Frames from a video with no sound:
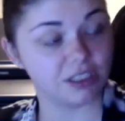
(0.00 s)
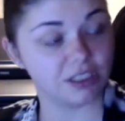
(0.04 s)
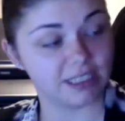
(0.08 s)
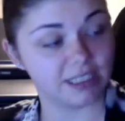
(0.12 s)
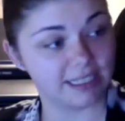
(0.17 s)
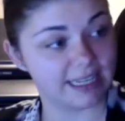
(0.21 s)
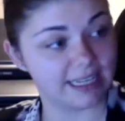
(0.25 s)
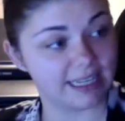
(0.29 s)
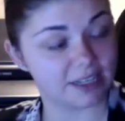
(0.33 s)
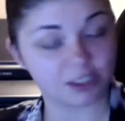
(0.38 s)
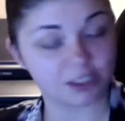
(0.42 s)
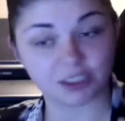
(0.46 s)

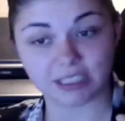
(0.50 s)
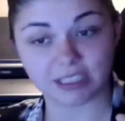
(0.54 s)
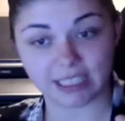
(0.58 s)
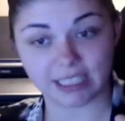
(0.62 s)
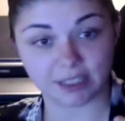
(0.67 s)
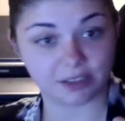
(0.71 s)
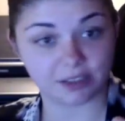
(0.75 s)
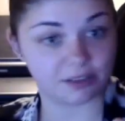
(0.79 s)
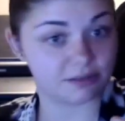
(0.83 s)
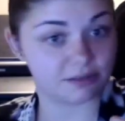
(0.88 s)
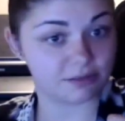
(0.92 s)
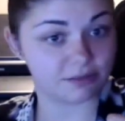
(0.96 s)

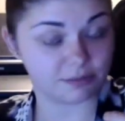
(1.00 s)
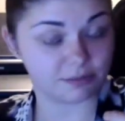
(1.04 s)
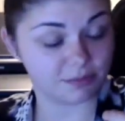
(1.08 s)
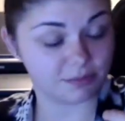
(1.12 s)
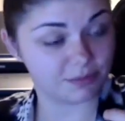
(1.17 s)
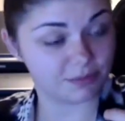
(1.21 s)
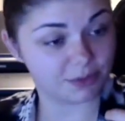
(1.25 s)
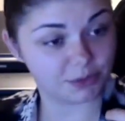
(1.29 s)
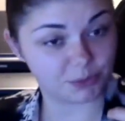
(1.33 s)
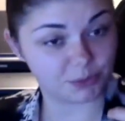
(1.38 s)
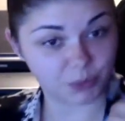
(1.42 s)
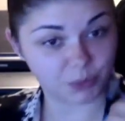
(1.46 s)
They're
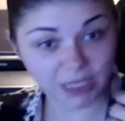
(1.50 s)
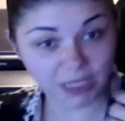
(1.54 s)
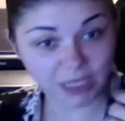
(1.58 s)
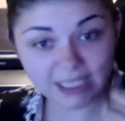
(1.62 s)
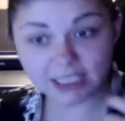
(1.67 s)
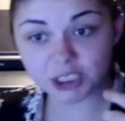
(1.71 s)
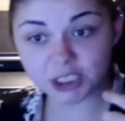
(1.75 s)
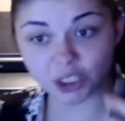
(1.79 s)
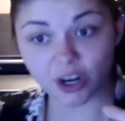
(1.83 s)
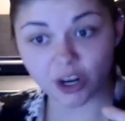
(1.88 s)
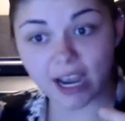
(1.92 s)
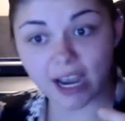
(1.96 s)

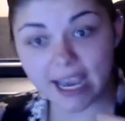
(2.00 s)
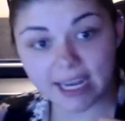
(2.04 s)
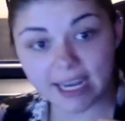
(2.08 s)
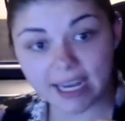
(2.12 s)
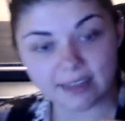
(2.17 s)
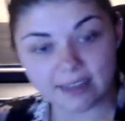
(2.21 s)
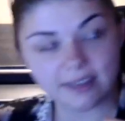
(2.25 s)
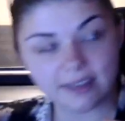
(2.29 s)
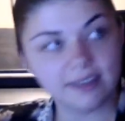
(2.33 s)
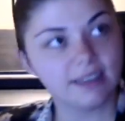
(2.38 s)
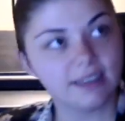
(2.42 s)
really trying to